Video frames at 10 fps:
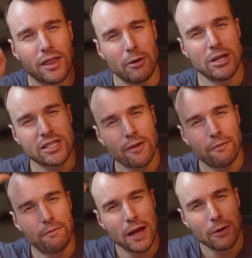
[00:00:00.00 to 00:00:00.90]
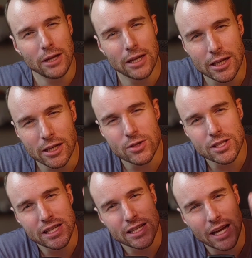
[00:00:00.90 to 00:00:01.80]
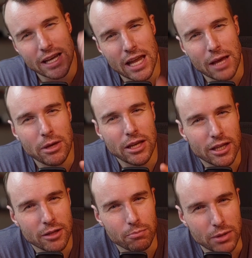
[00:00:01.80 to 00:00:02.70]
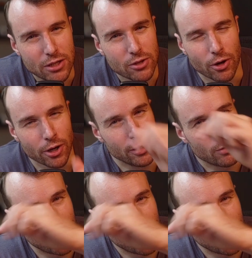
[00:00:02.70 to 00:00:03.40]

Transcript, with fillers: There is a very interesting dynamic in Bitcoin.